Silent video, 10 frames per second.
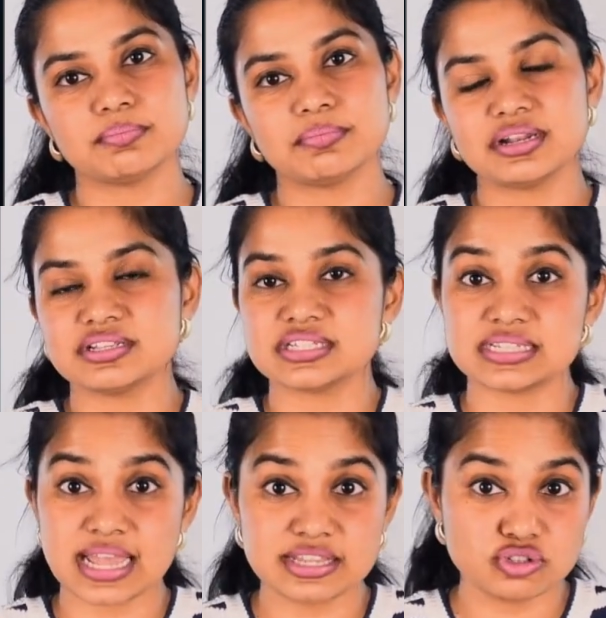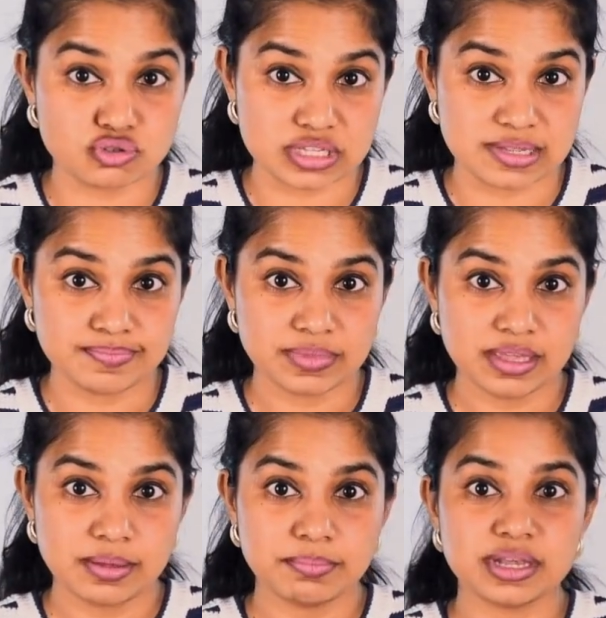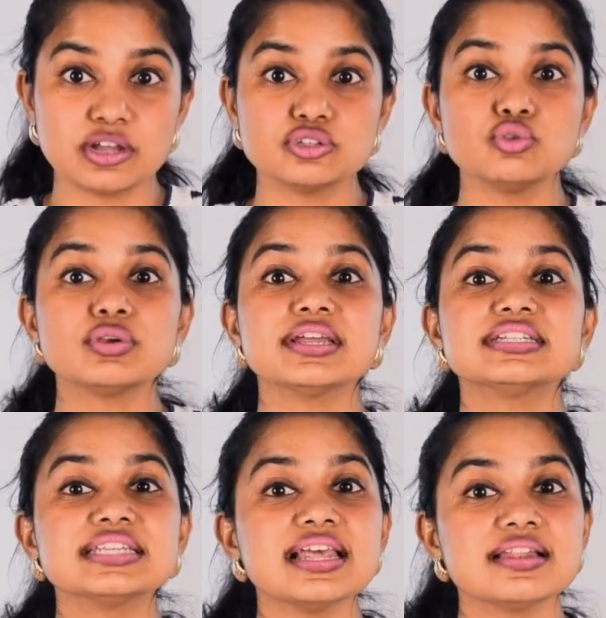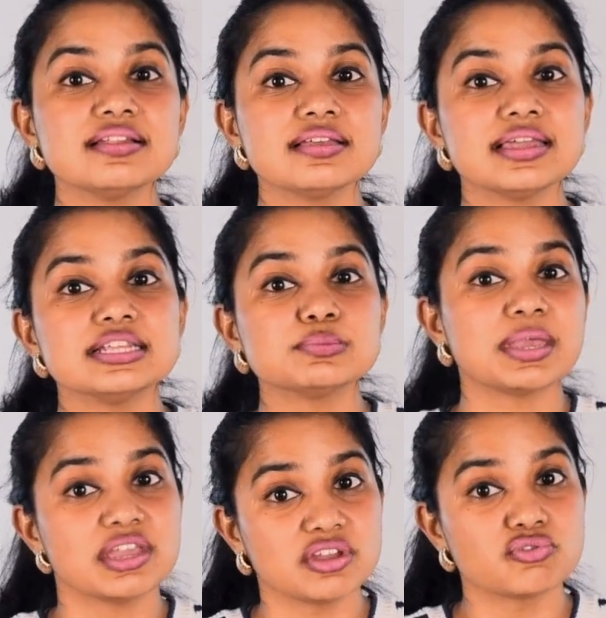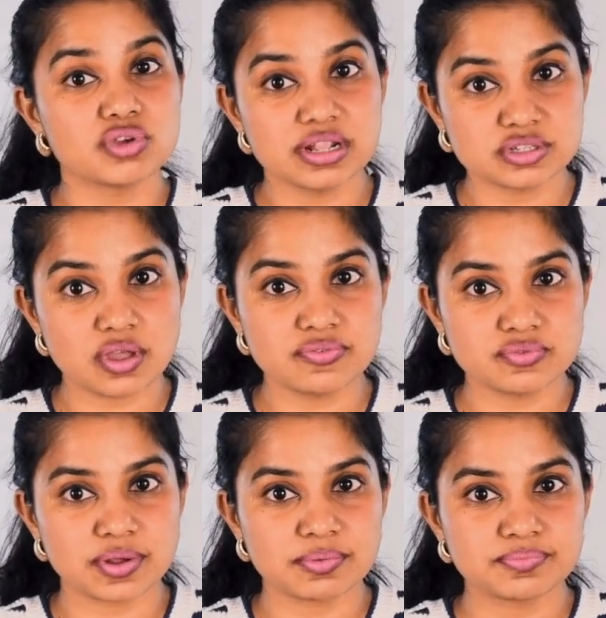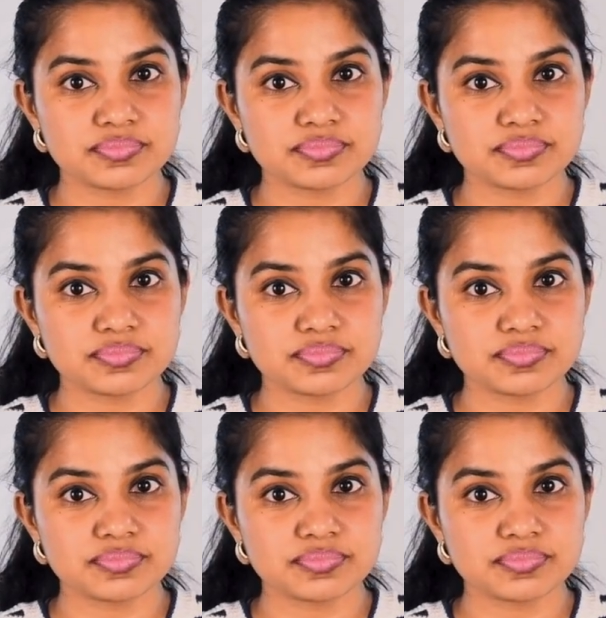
but it's nice to see because you can tell it is making real software,